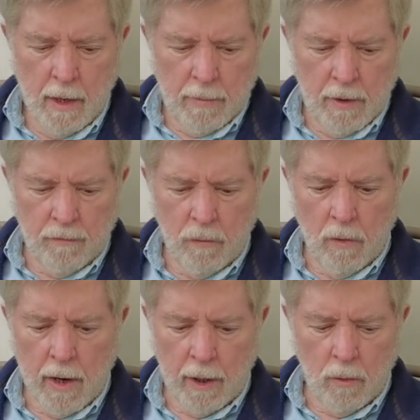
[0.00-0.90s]

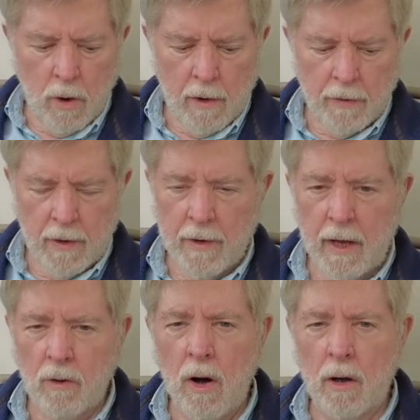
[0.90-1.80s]
before I go off on
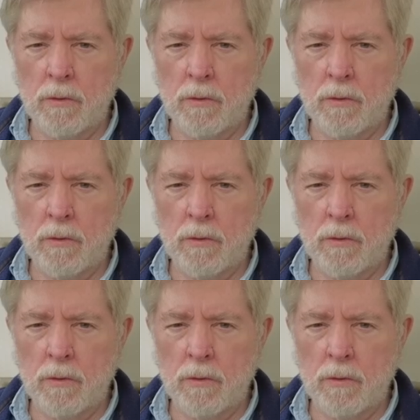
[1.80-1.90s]
that long